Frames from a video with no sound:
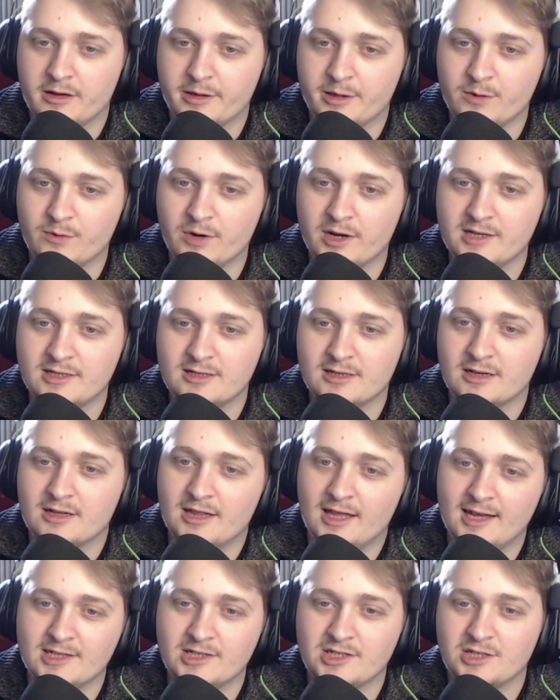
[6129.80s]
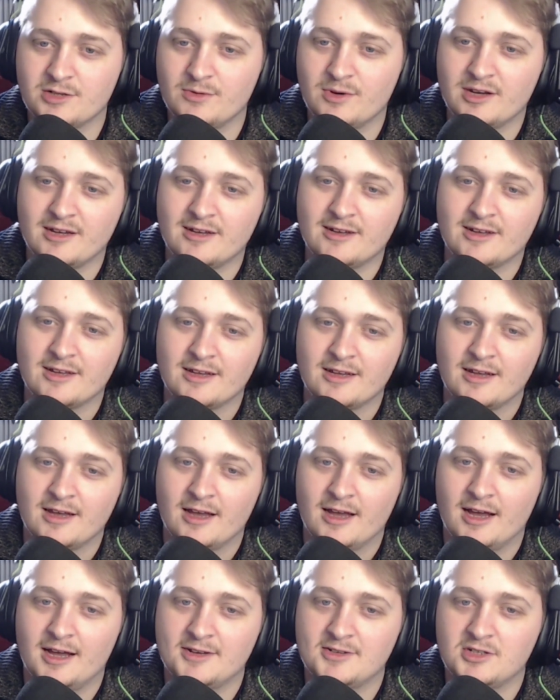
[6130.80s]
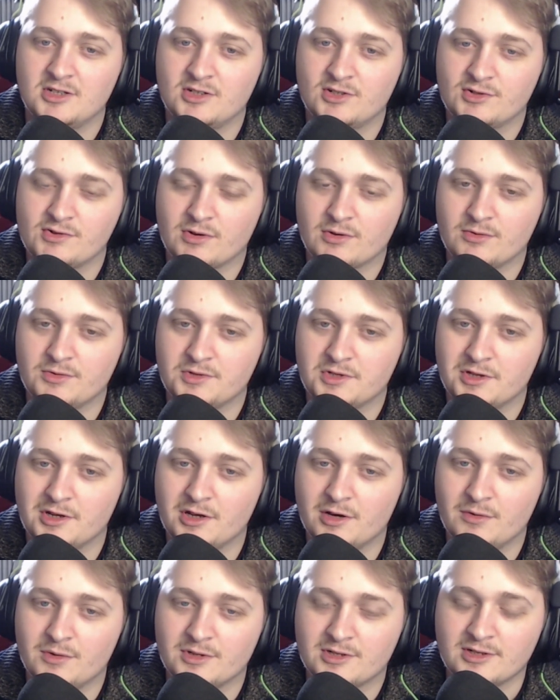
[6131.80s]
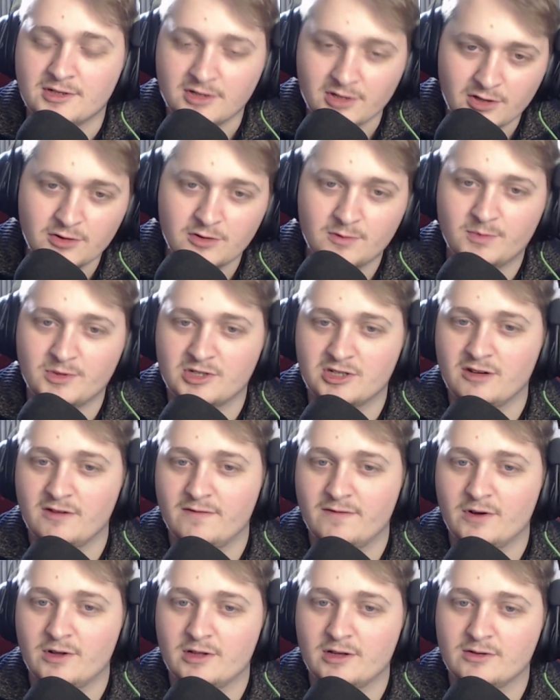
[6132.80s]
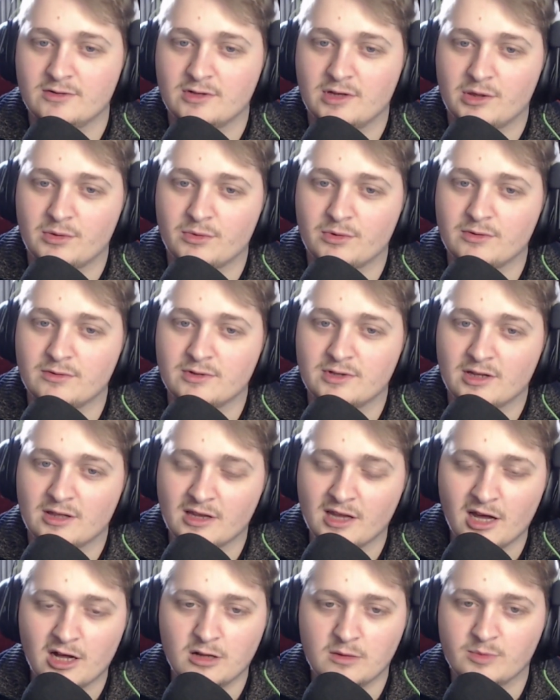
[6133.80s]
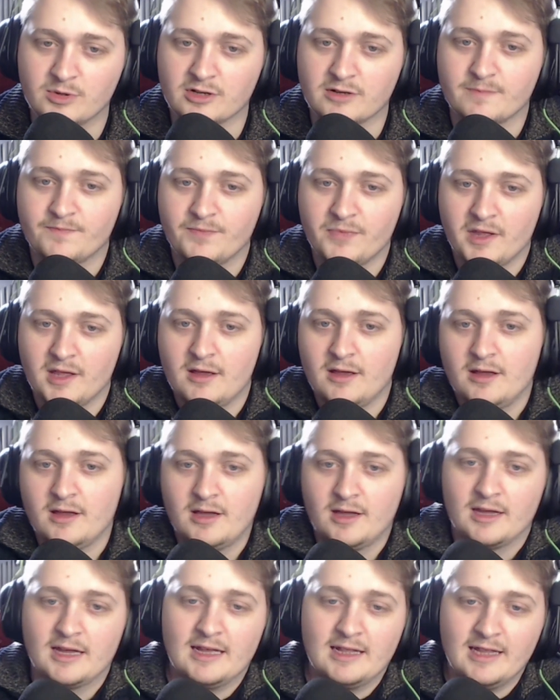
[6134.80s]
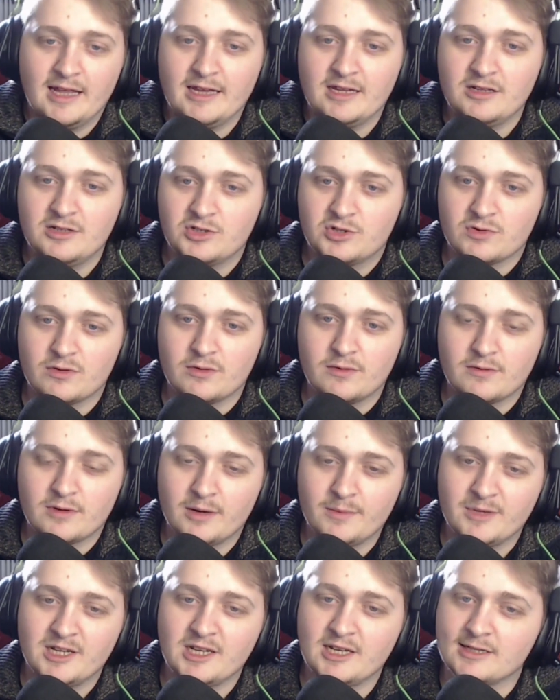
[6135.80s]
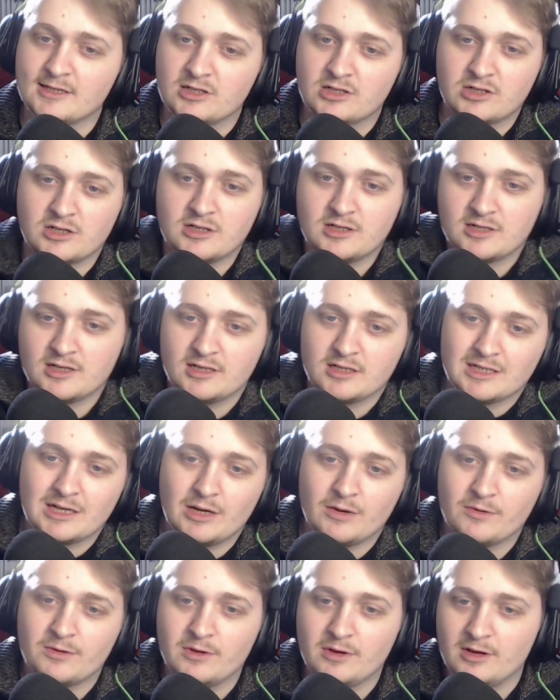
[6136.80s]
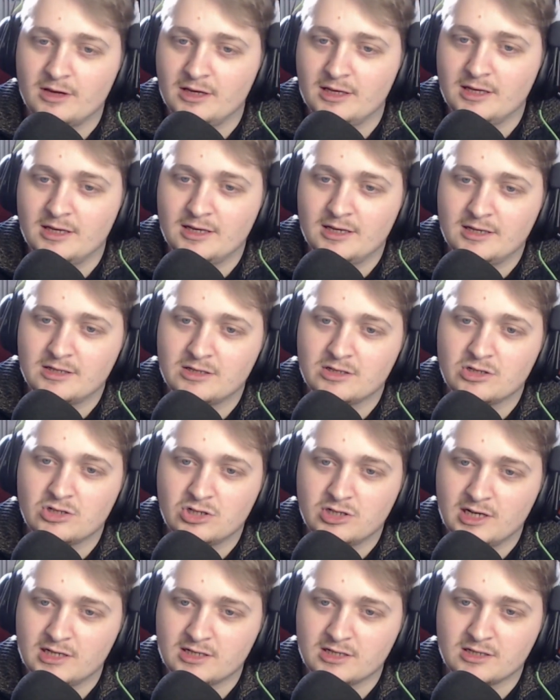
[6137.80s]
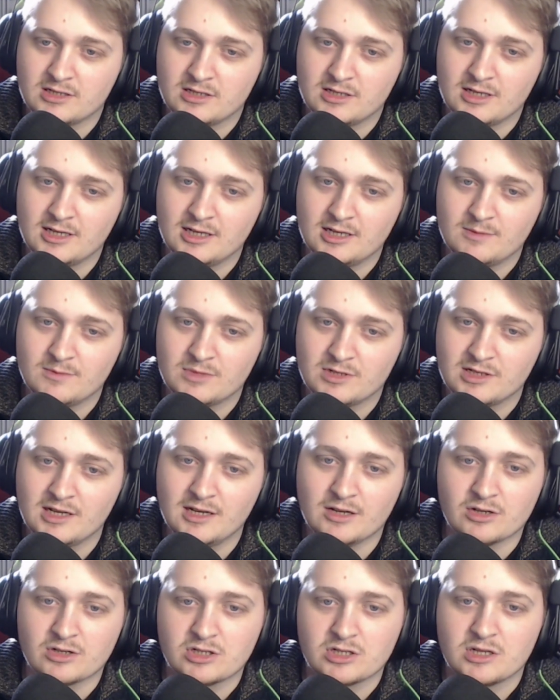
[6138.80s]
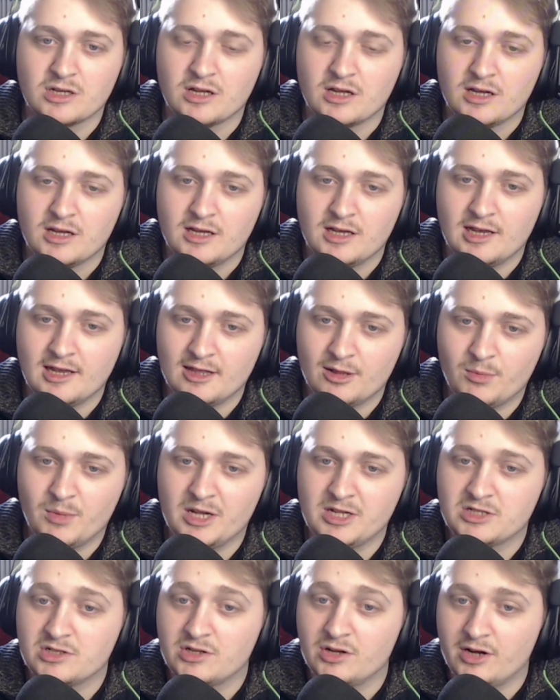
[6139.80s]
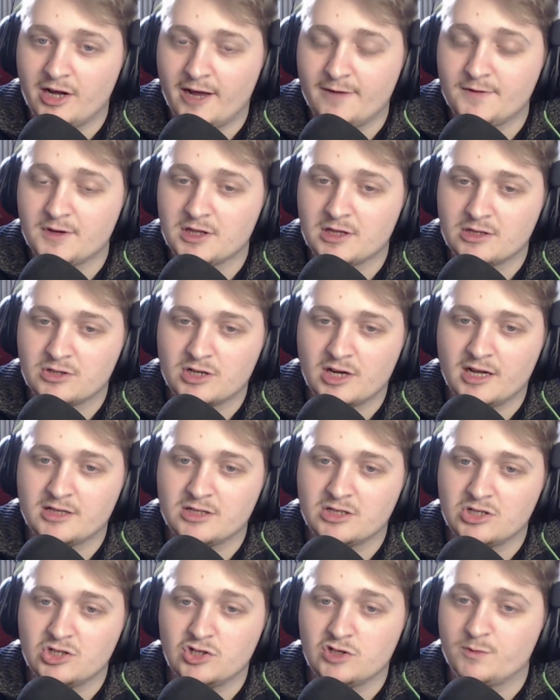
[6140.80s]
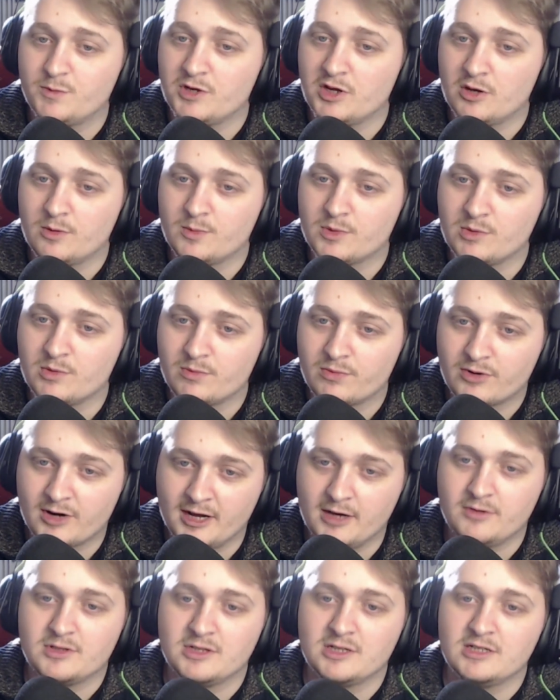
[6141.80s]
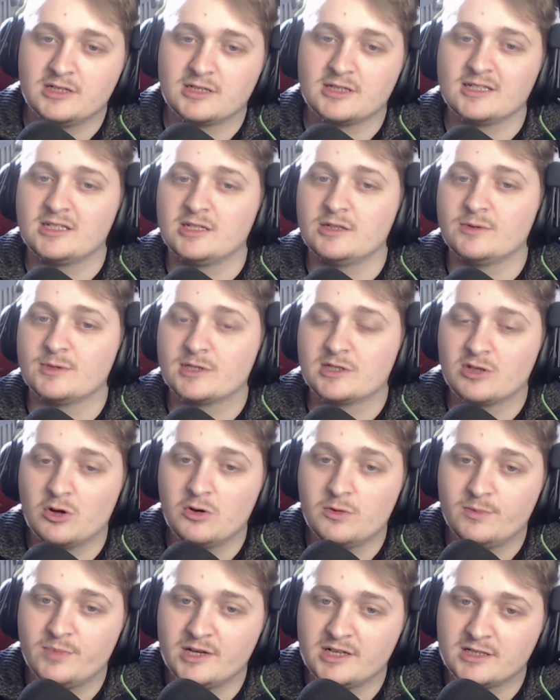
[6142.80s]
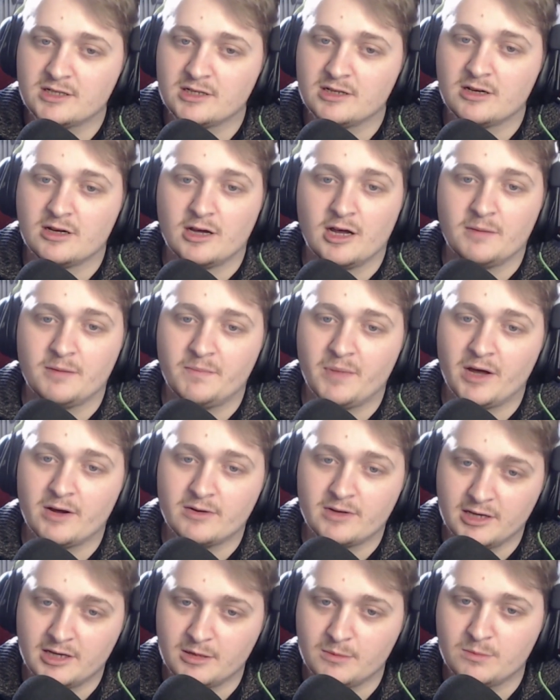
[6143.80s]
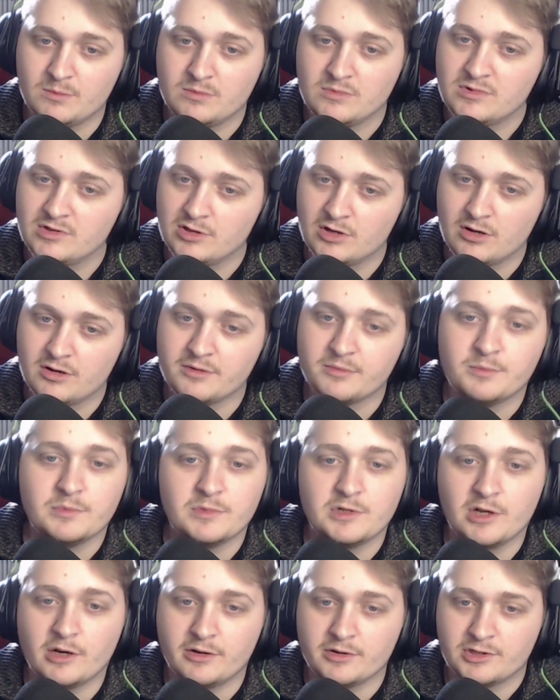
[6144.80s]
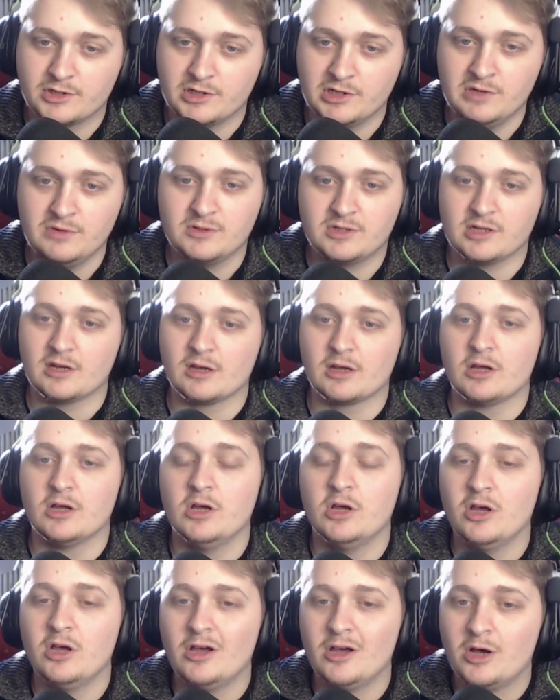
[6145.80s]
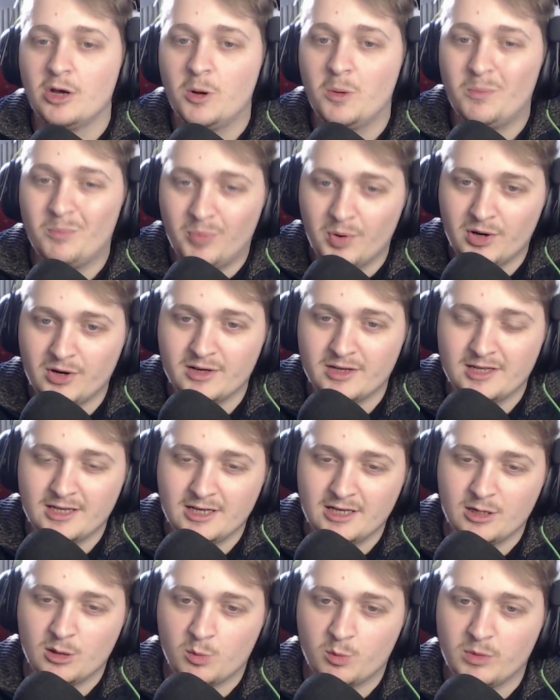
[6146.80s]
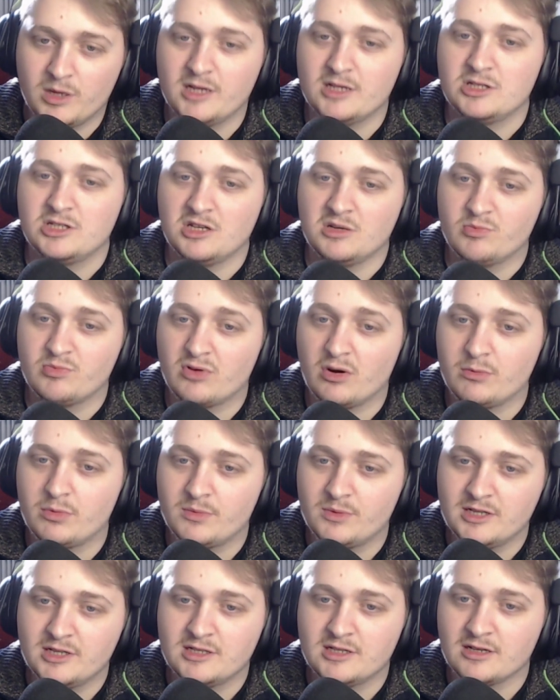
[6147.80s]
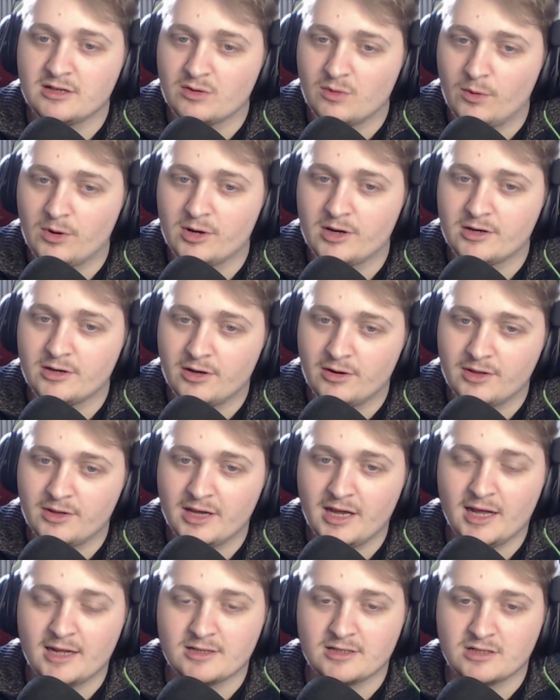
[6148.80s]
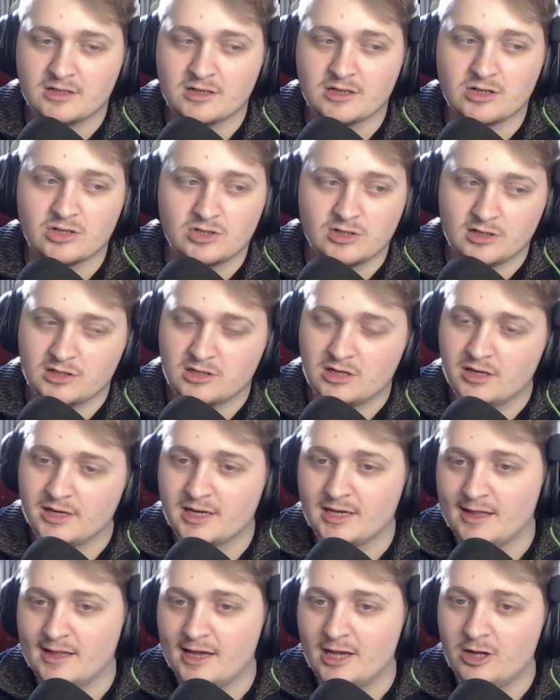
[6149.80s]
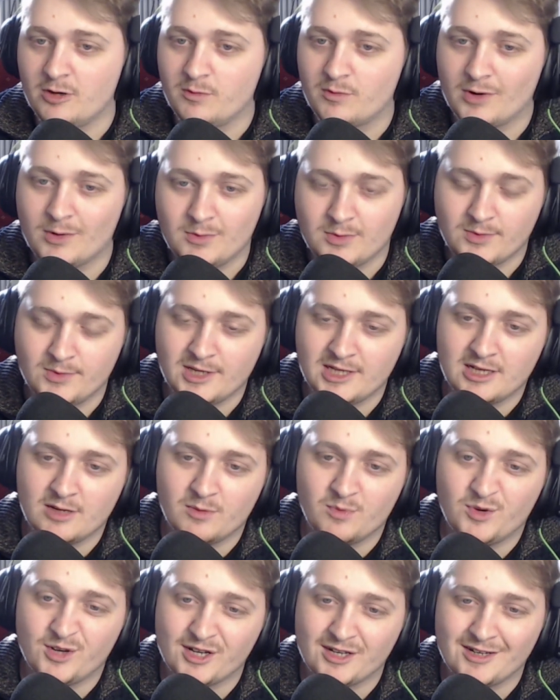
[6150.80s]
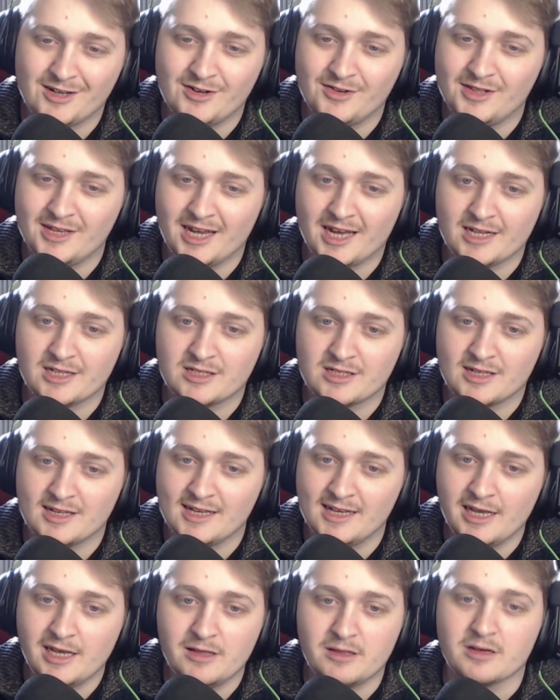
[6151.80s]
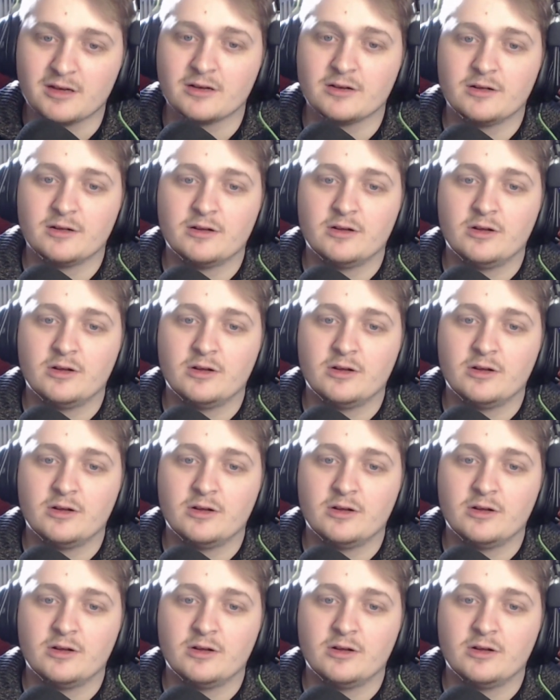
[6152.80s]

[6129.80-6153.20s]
He raises a glass to her as she struggles to know what to do, but she follows through to the Albert. Elaine and Drew reminisce. She says how 30 years and she hasn't seen him since. He laments not having the chances to be open and proud. He says he was so bitter about him, John, not choosing. But he admits he probably didn't want to know the answer, just like Elaine probably didn't want to know the answer either.